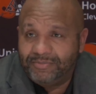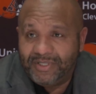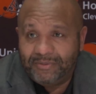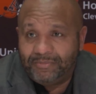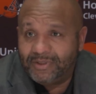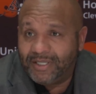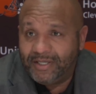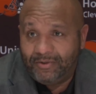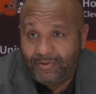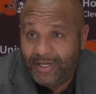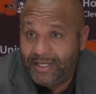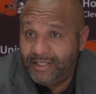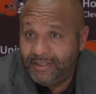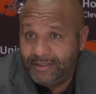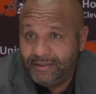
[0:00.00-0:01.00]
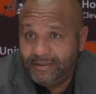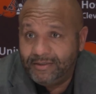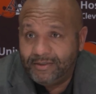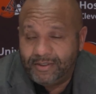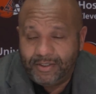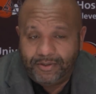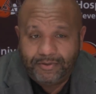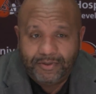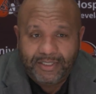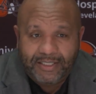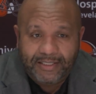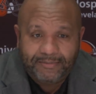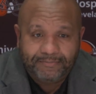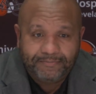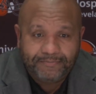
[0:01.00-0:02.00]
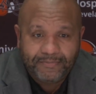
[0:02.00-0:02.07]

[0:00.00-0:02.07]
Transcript: to be a play away, you know,